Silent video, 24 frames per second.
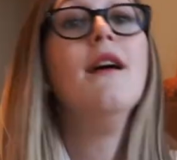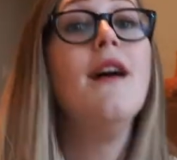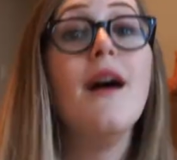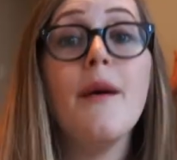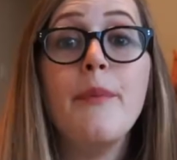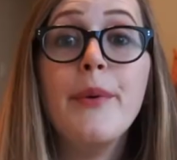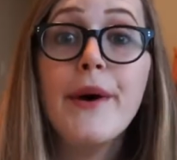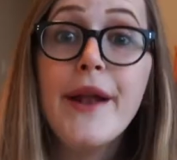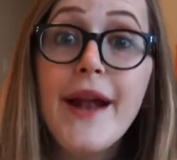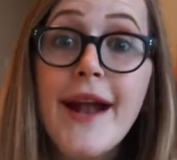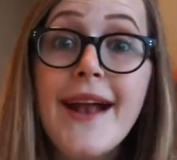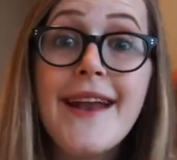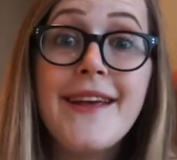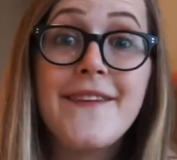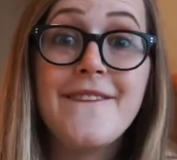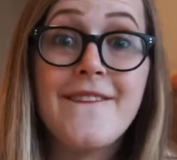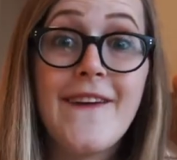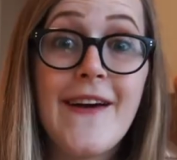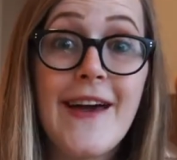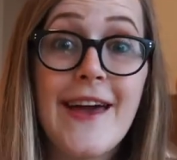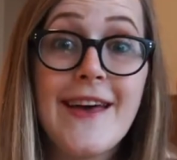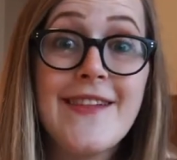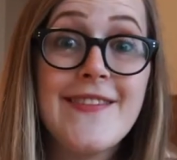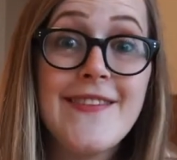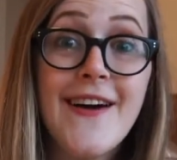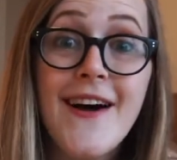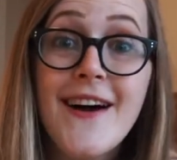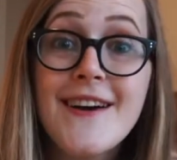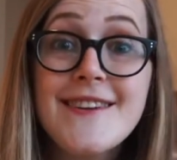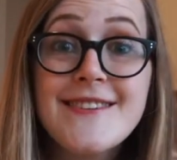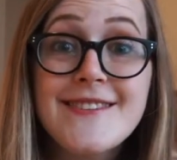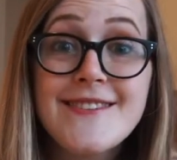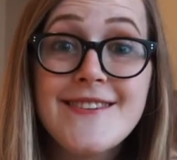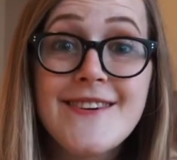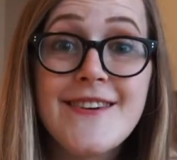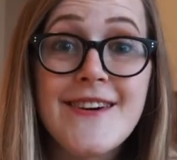but anyway,
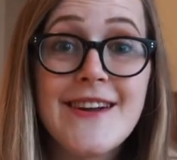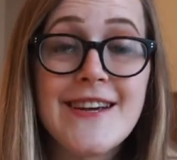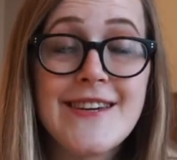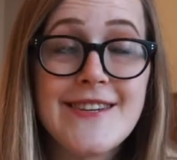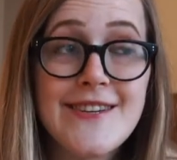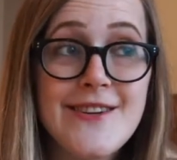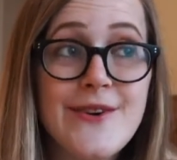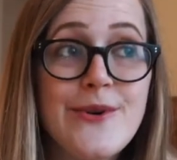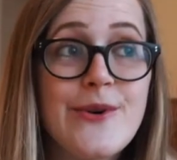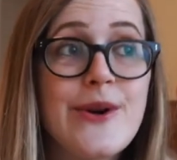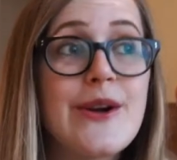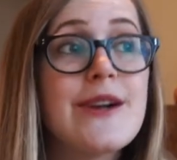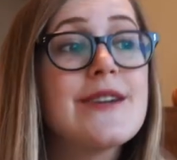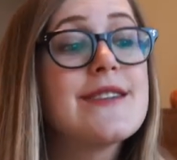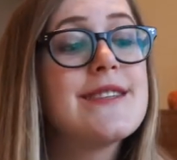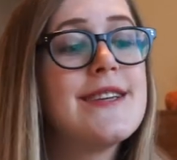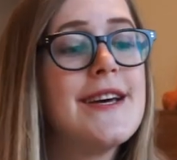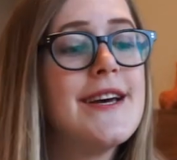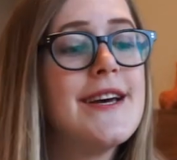long story short,